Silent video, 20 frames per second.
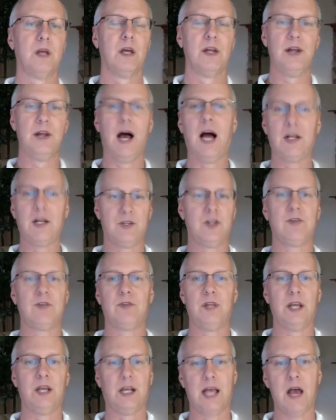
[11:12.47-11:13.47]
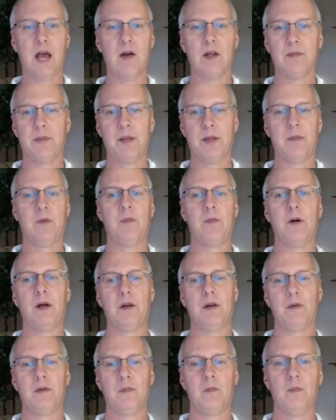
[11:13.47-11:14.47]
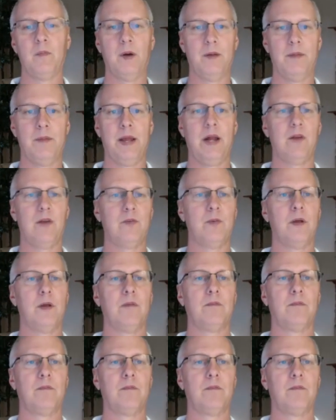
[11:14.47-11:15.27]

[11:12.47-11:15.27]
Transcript: not just the accounting people, but but management.